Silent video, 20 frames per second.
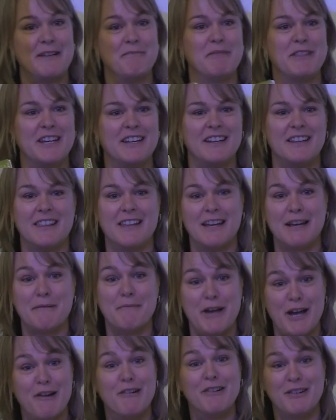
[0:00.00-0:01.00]
something to think
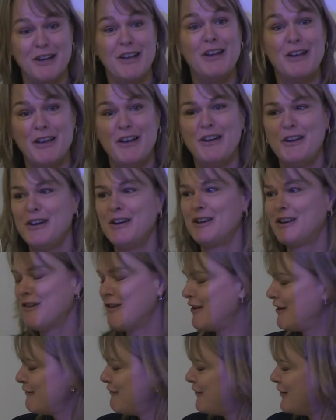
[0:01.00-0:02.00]
about
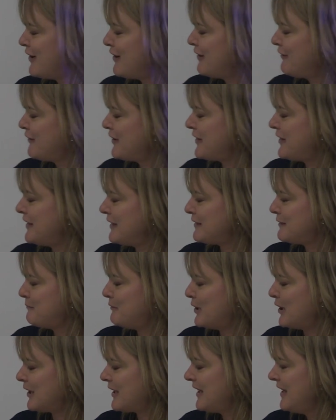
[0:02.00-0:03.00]
going forward with this
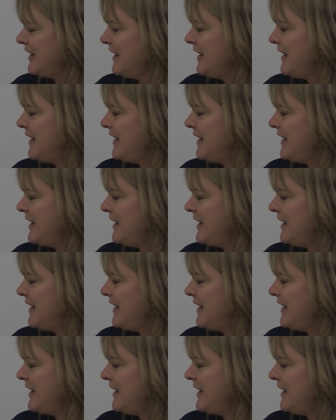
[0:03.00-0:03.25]
book.